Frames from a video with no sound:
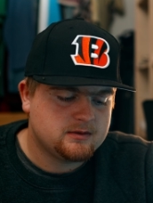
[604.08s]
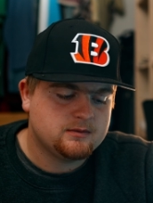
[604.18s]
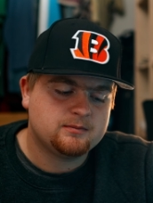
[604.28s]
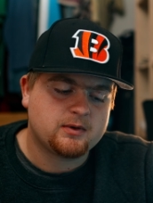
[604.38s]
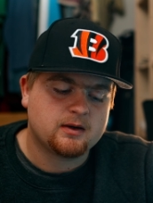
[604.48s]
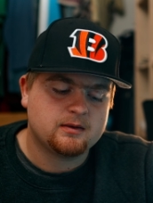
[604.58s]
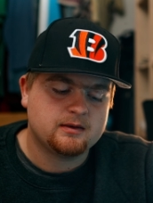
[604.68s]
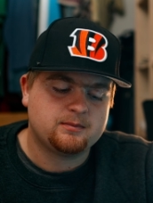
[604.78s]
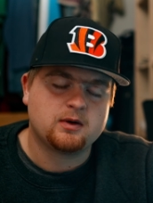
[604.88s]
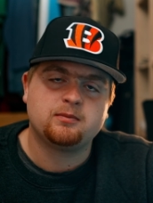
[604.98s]
doing pur
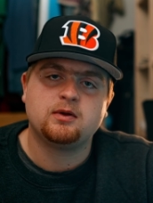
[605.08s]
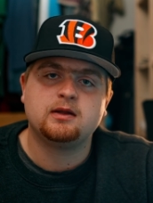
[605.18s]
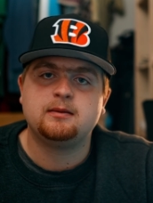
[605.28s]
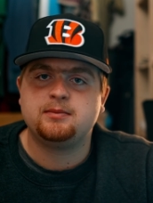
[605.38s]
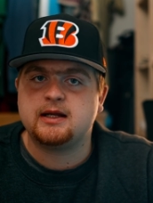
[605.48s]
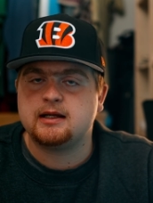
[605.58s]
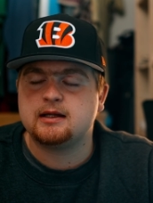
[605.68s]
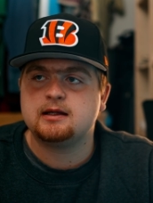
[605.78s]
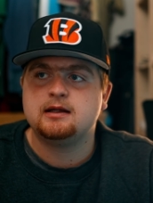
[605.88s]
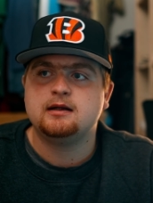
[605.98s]
purple and
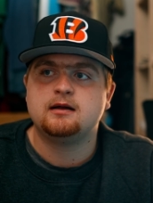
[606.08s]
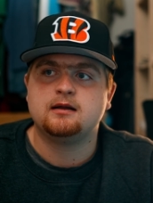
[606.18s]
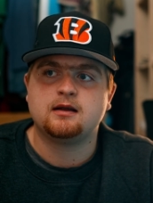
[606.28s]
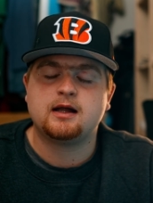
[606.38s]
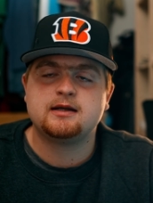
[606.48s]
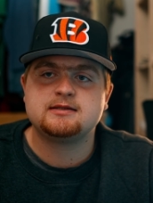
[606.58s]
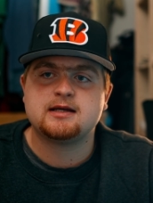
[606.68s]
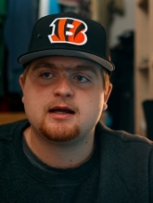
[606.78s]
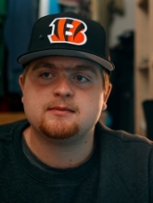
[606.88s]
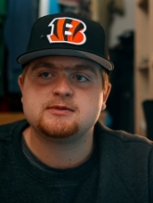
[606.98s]
pink, a lot of
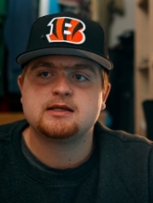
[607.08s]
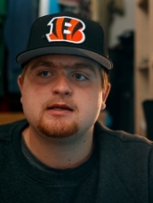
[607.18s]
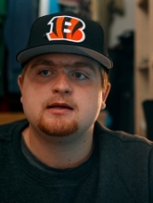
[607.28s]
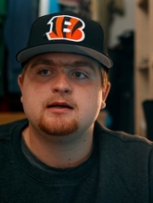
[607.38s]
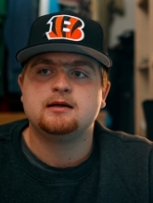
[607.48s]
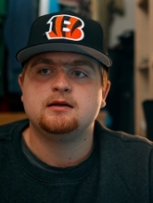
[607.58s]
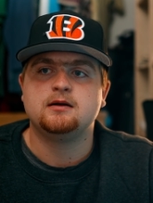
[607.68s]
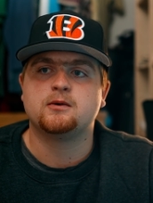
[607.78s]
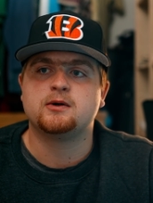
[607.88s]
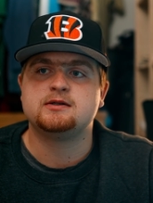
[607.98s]
times
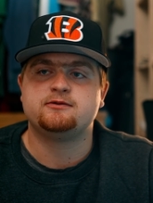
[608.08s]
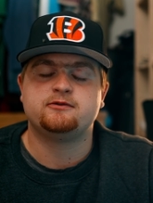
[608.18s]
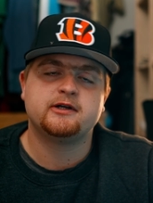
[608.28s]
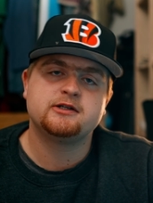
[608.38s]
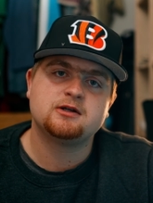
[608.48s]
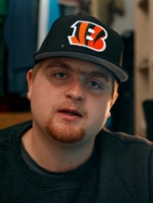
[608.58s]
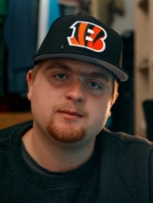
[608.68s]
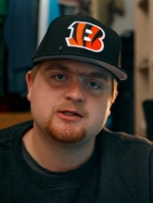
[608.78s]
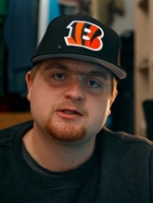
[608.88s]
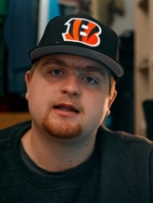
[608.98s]
you're going to finish your
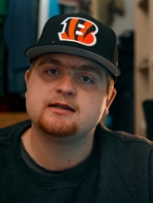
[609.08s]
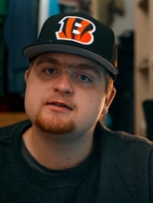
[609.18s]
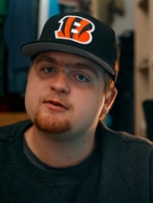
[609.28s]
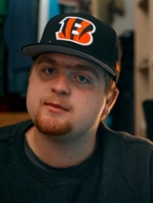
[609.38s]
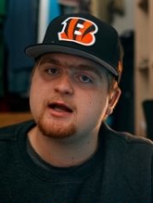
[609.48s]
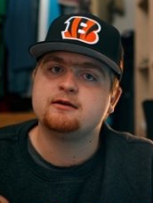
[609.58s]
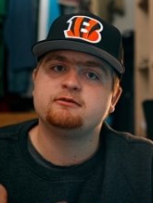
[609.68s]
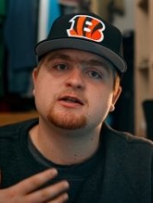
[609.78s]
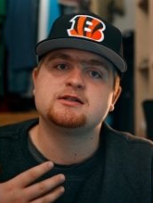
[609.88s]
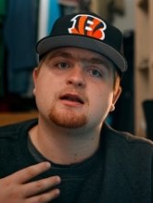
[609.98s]
image. At least for me, I
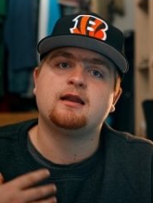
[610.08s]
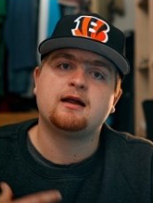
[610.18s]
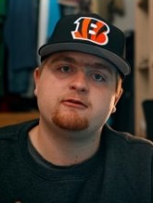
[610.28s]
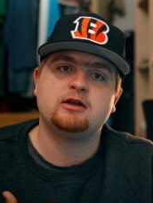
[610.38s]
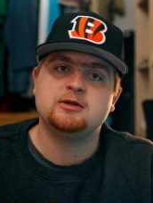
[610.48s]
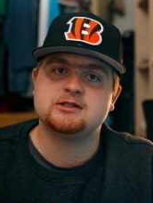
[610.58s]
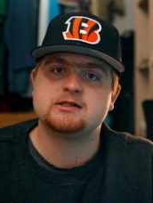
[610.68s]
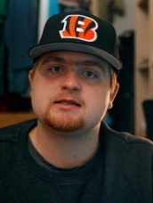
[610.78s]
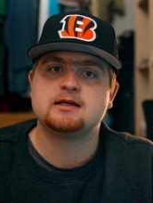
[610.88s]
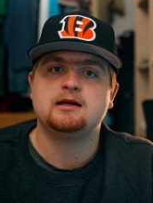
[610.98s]
finished a lot of
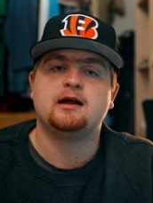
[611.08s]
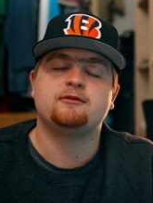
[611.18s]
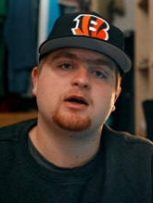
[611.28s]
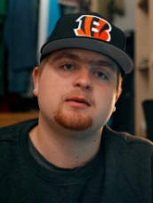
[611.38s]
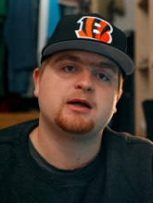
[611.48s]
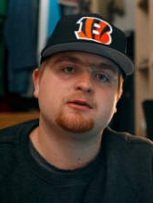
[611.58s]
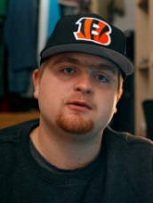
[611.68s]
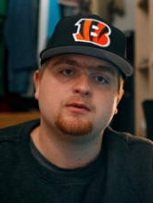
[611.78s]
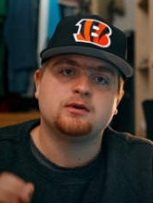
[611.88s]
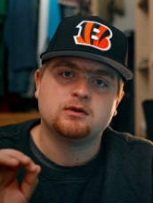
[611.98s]
images. I've gone back
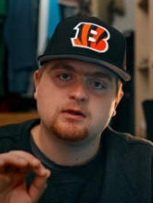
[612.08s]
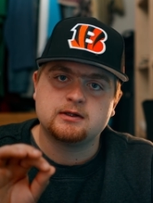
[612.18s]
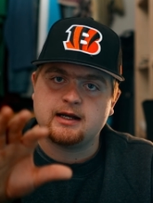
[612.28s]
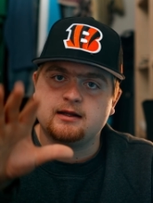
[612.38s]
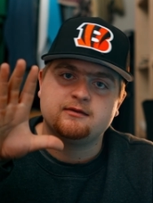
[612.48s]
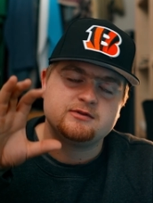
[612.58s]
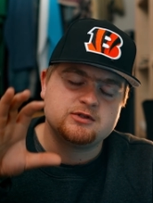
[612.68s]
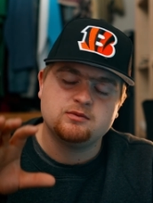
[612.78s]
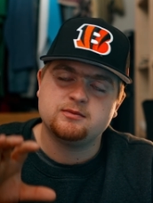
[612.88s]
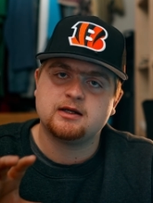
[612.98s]
through and looked at it, I've
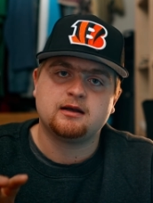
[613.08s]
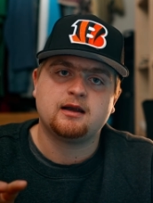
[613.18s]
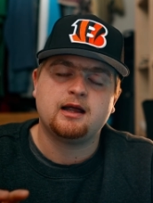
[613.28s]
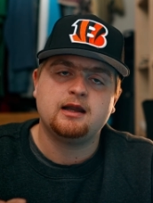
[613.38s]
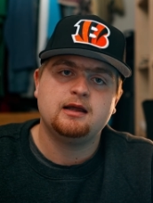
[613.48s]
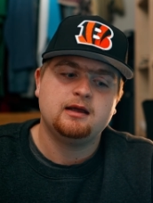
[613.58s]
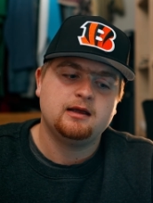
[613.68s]
zoomed in a lot,